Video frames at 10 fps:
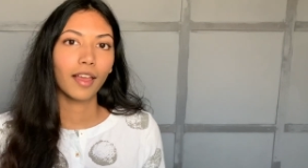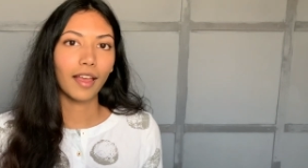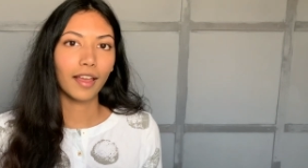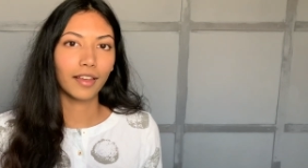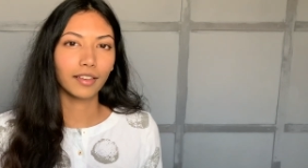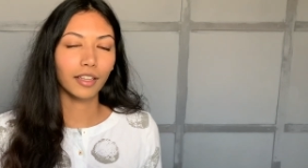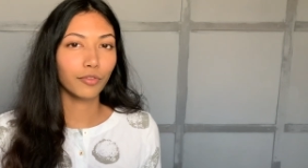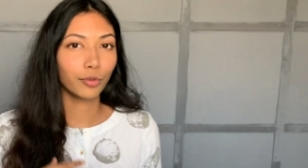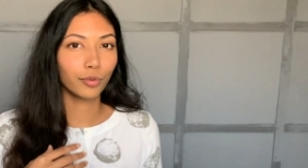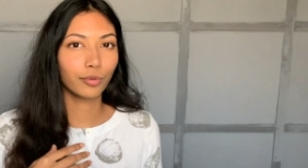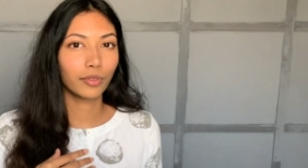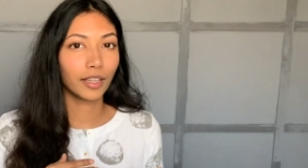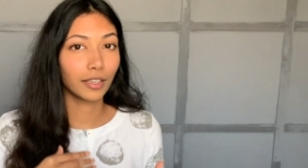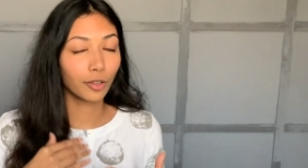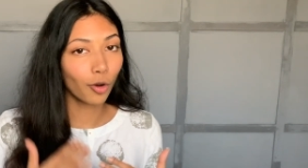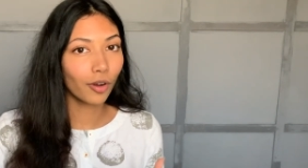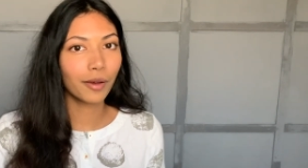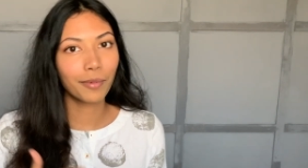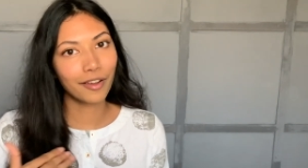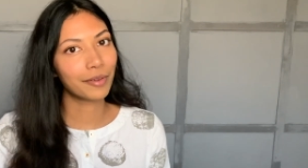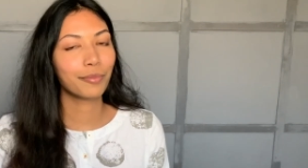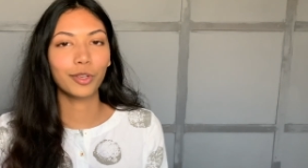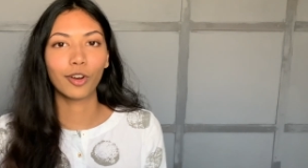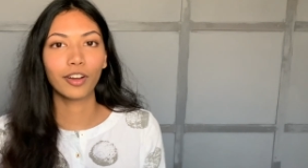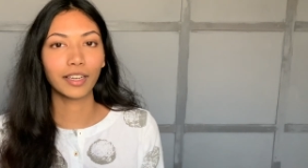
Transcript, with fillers: and if you can go above and beyond,